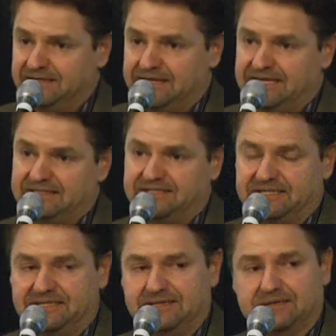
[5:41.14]

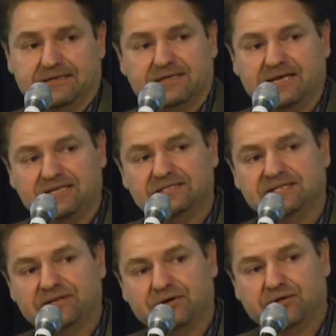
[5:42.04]

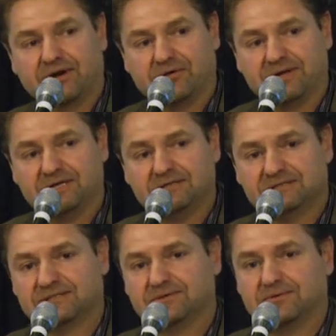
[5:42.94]
18-year area,
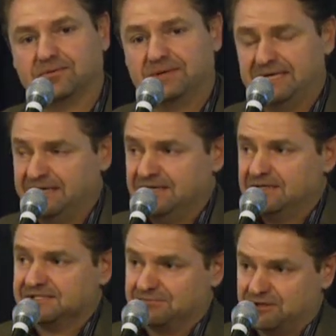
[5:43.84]
so
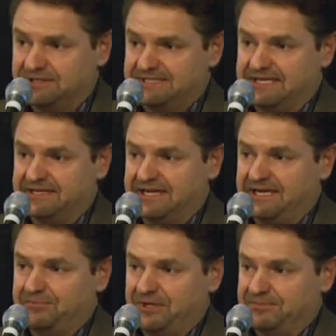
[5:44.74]
some good
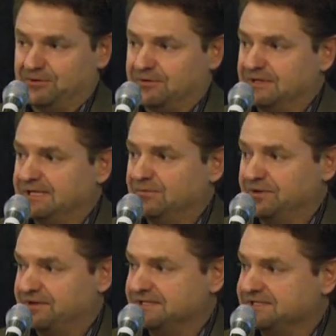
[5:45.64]
dedicated people
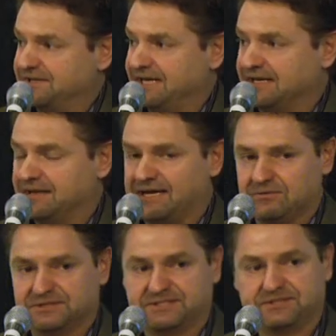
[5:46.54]
with us, and that
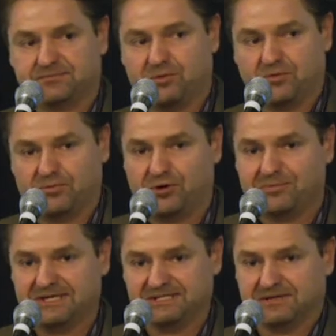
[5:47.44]
allows both Bern and
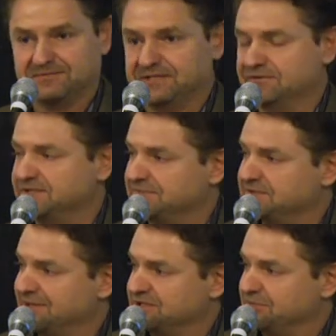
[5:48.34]
myself to do some
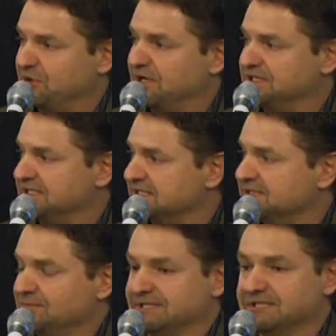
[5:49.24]
special
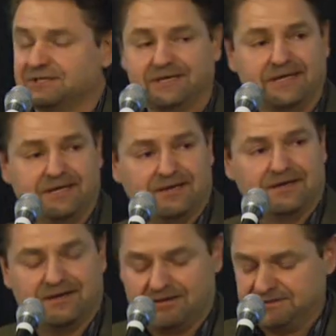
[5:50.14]
projects, which
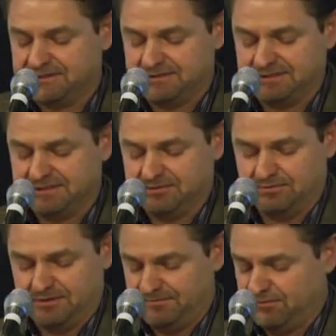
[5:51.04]
I'll start
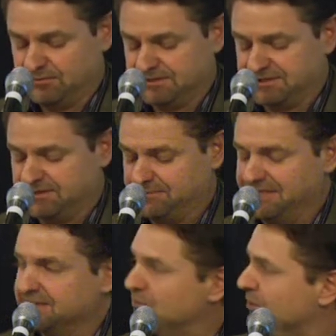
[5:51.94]
to focus on a
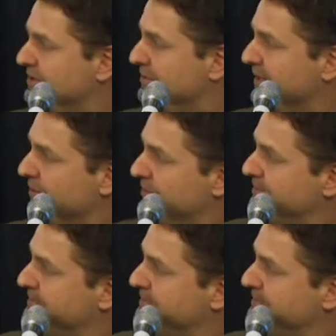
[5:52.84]
bit more as we go.